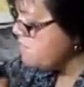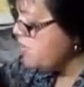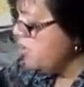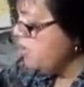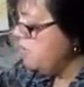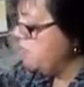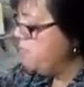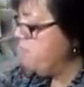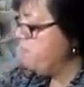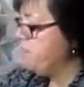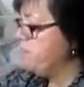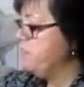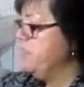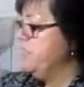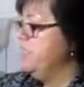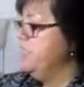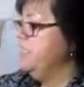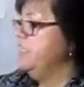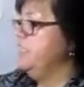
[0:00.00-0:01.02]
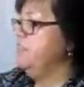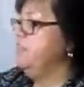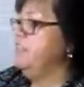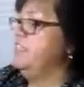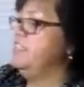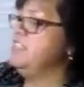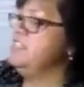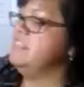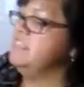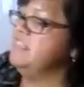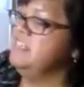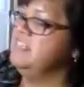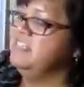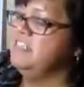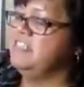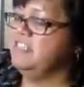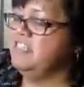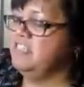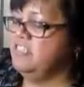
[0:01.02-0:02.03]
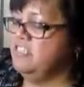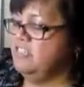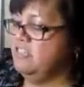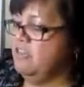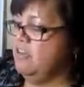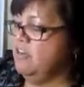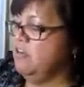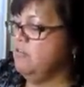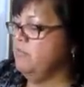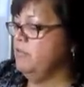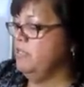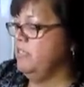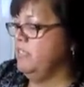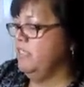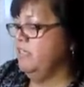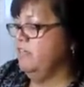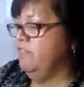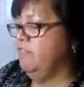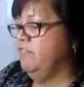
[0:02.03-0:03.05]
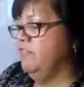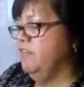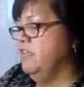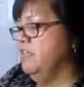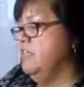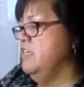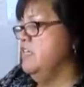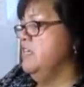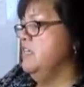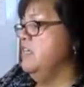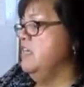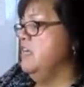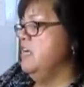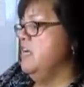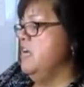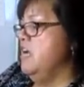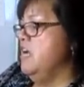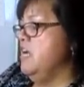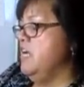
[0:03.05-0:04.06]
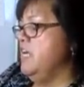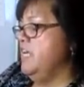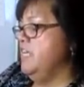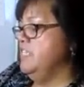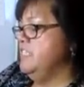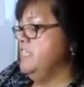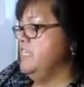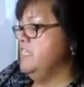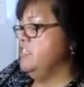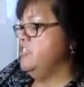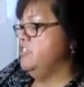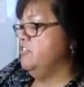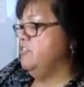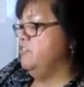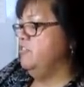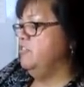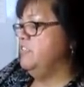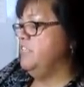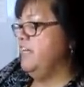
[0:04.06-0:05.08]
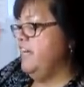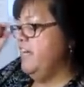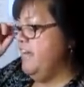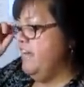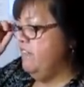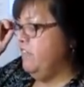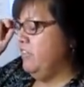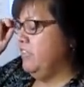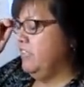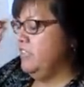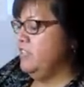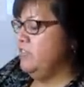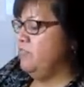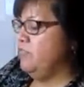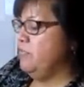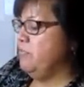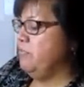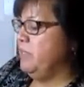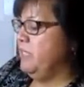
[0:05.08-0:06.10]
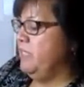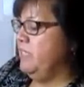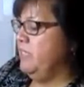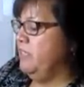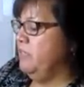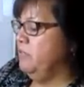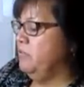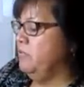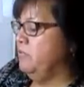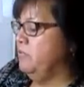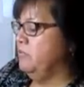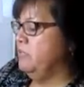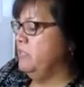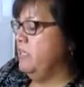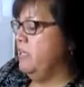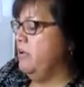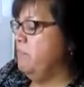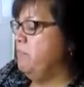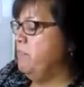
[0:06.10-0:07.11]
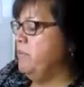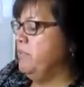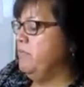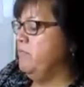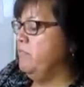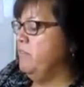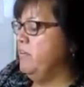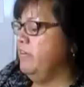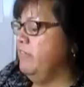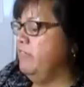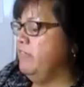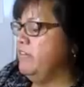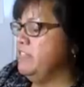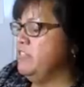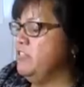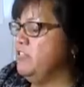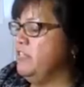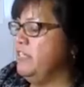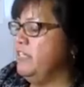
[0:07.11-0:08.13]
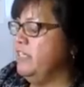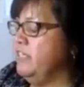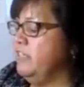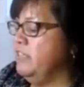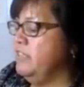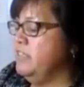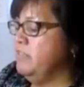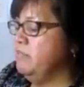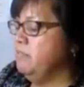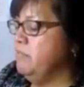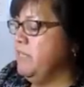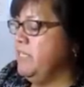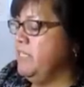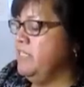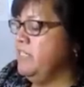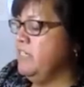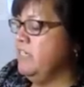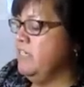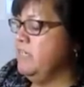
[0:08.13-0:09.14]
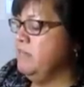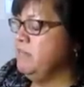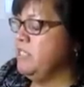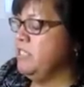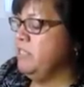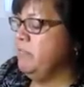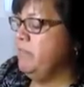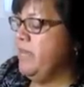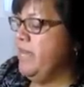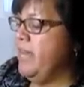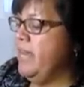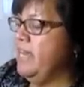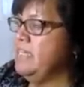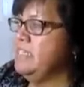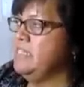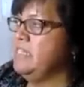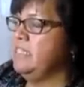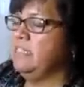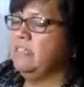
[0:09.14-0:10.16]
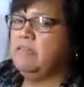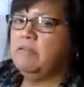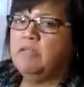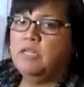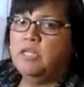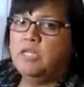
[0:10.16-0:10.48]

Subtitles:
Oh, here it is. These are really essential to have, at least for me, who's been very frustrated many times in the past in